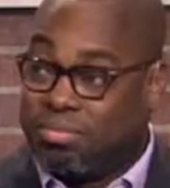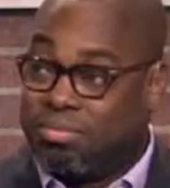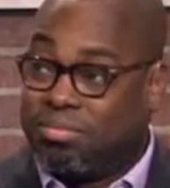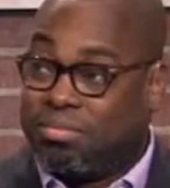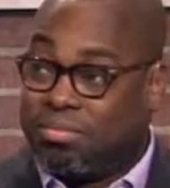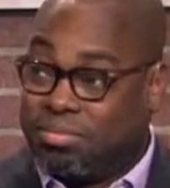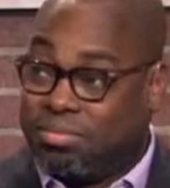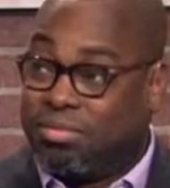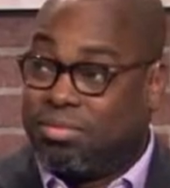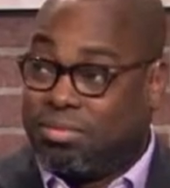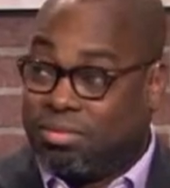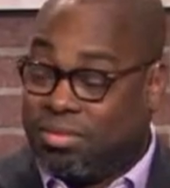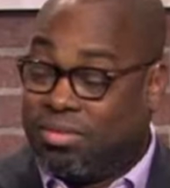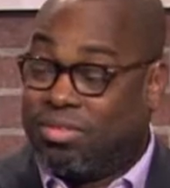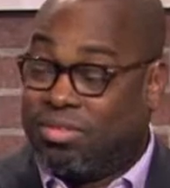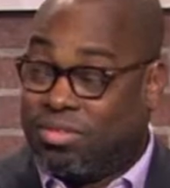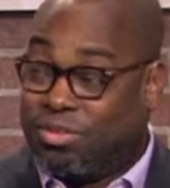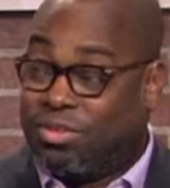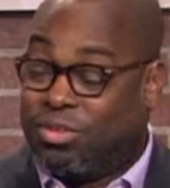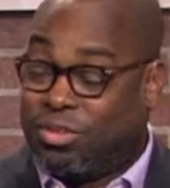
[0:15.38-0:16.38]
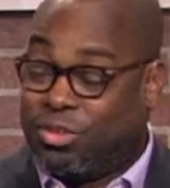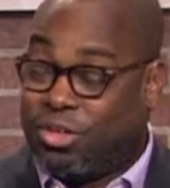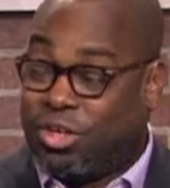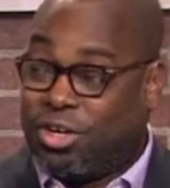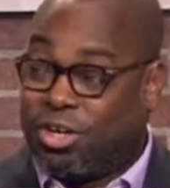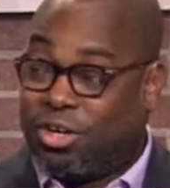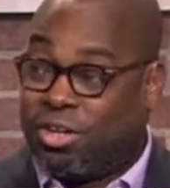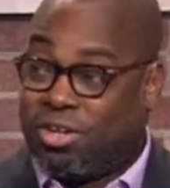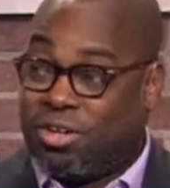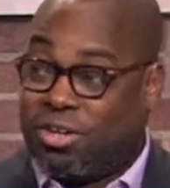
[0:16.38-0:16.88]
in the hands of kids
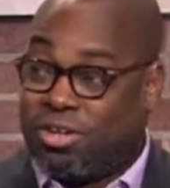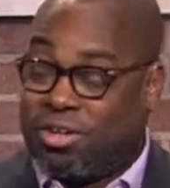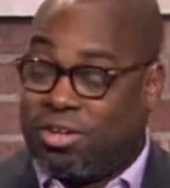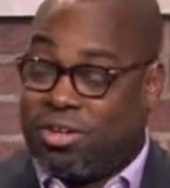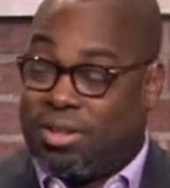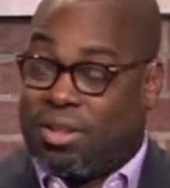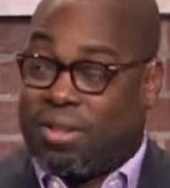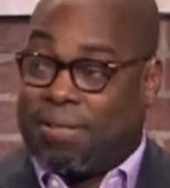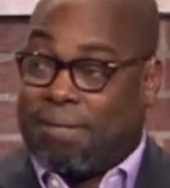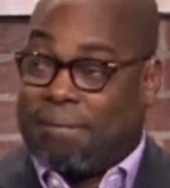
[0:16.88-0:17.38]
sure. and give them